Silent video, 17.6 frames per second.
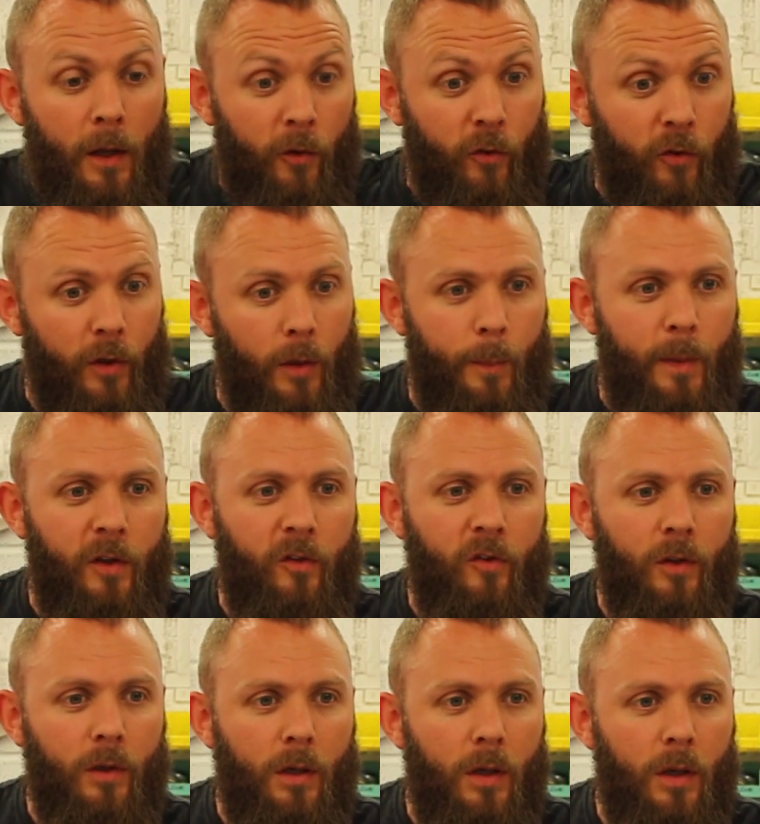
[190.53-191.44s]
So the
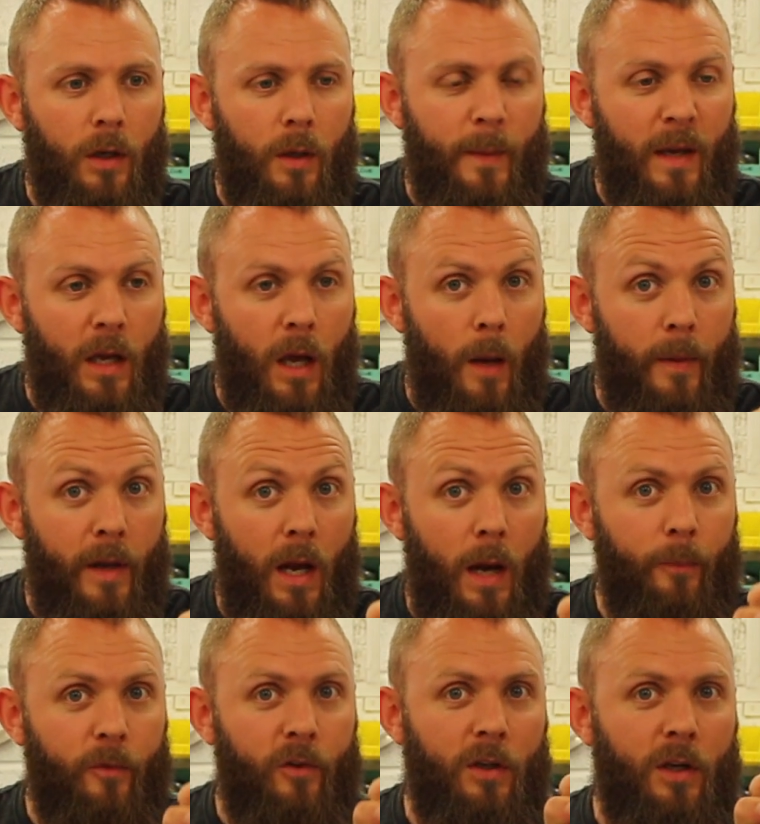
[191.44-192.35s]
piston can be coming
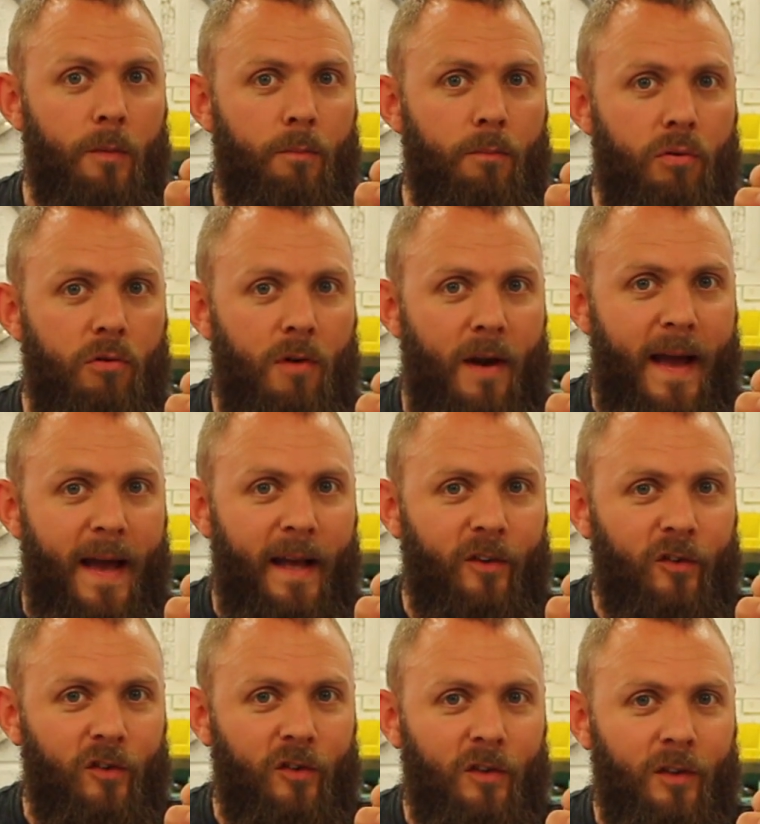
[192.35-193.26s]
up to
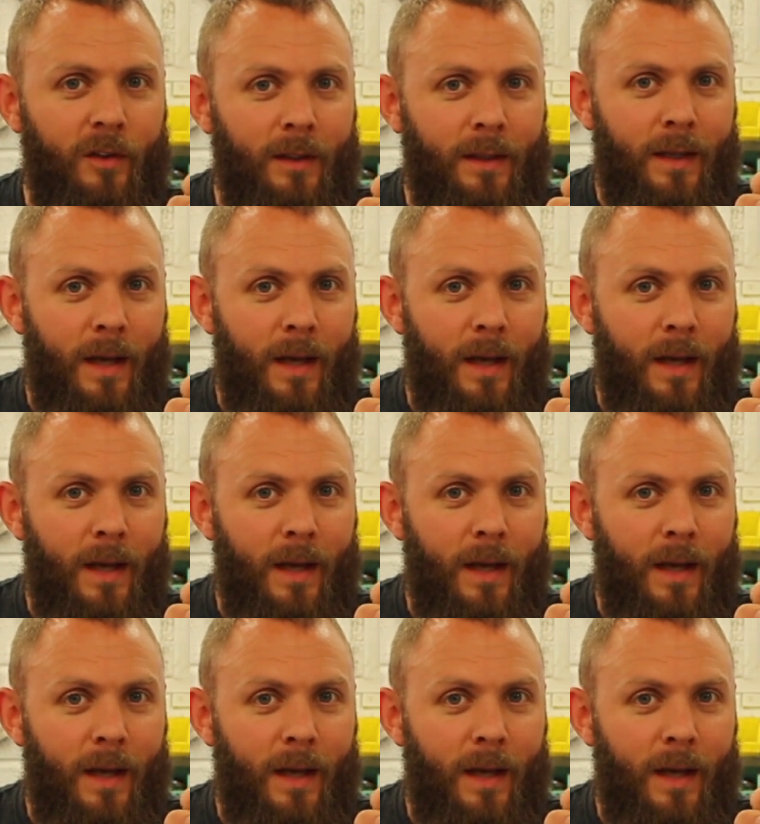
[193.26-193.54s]
compress,